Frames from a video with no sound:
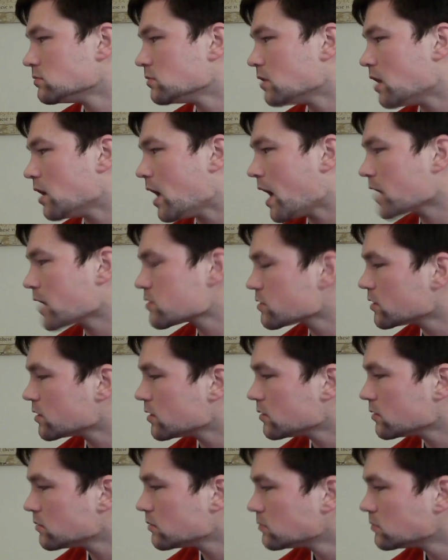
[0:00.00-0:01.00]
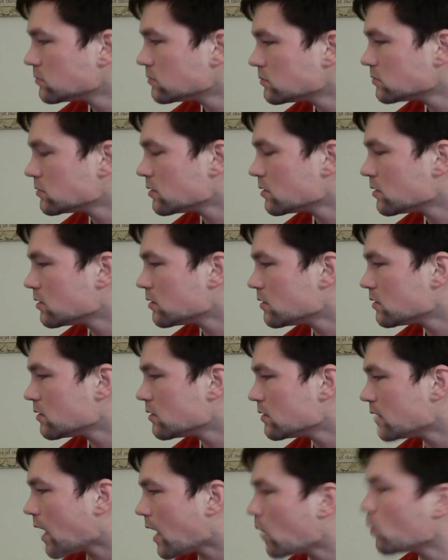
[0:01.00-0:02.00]
Actually,
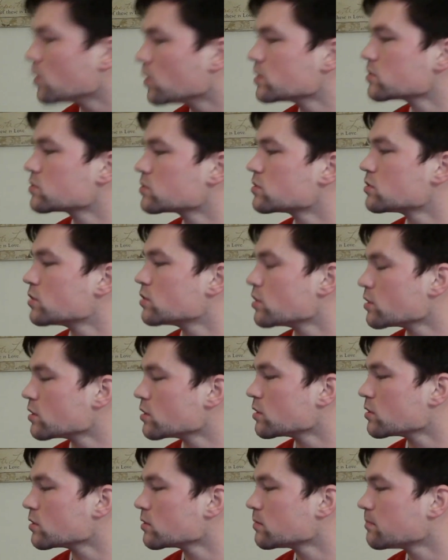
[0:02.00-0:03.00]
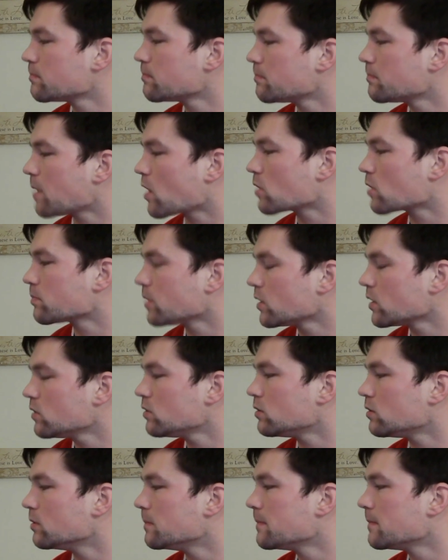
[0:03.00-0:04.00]
that was their power play
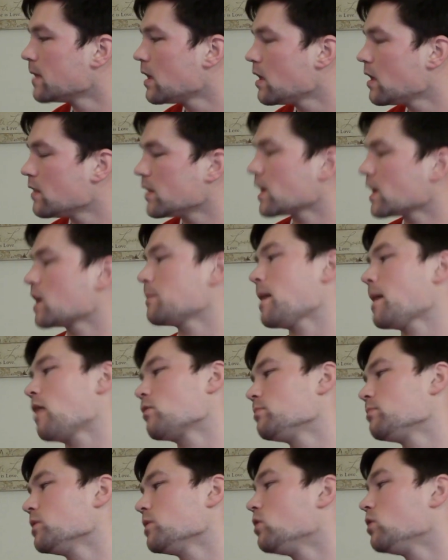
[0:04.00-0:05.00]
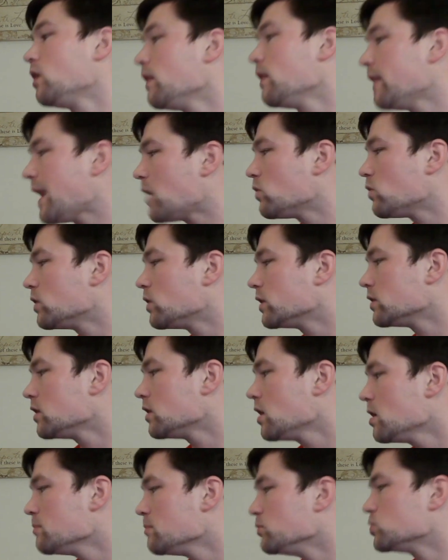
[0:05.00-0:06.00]
goal. They got a power play goal on that one.
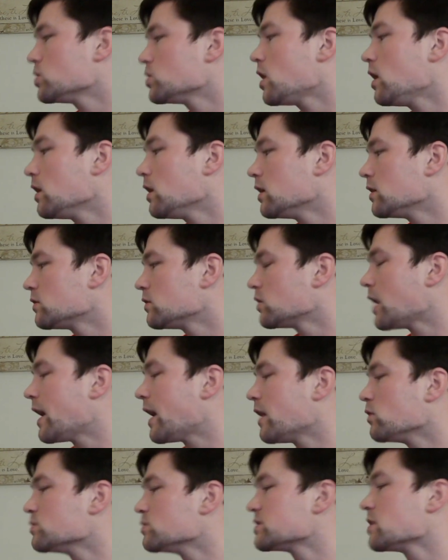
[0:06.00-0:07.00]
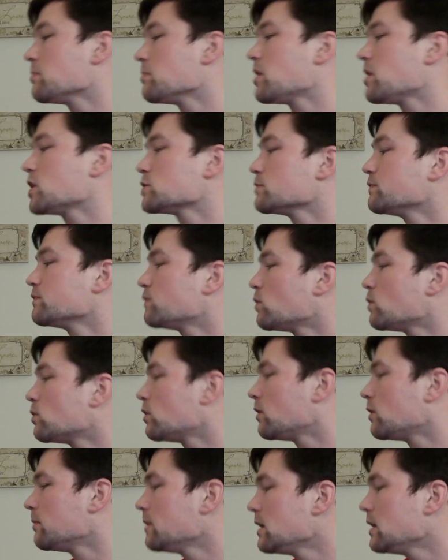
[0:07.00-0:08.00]
Mutala, the guy that was in the box
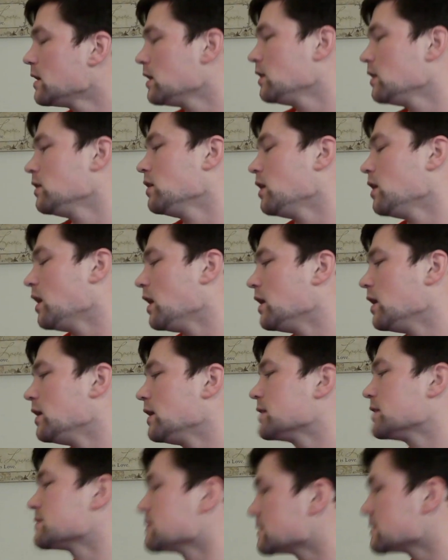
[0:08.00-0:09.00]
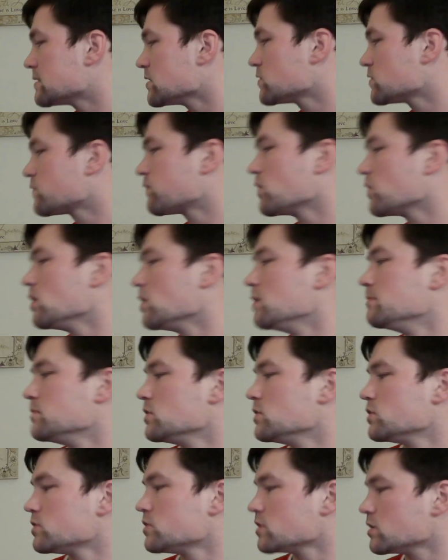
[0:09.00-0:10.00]
before, and he gets an assist from
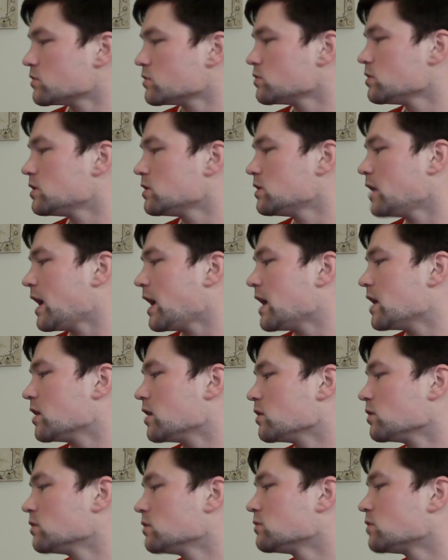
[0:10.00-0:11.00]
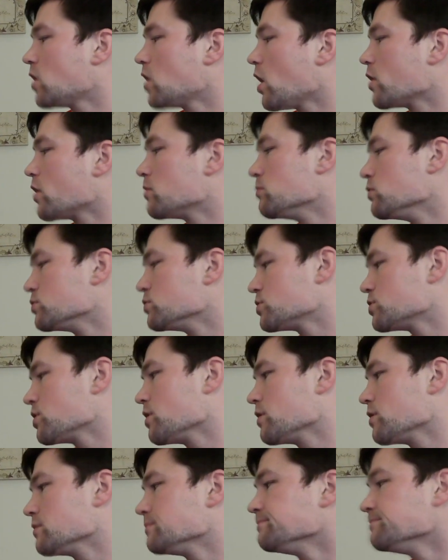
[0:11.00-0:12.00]
Zazula and Connor Beauchard.